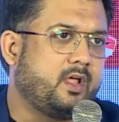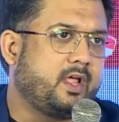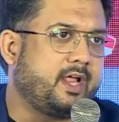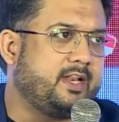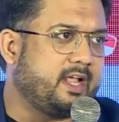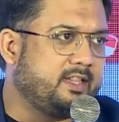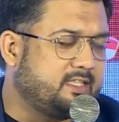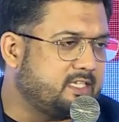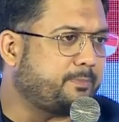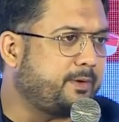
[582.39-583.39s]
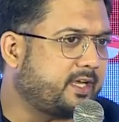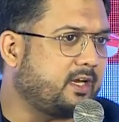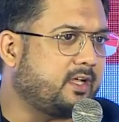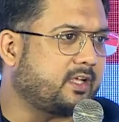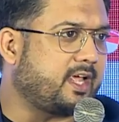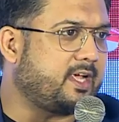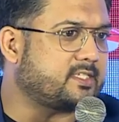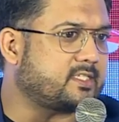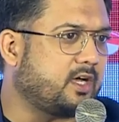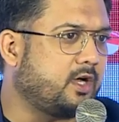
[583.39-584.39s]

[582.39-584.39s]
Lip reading: In this particular case,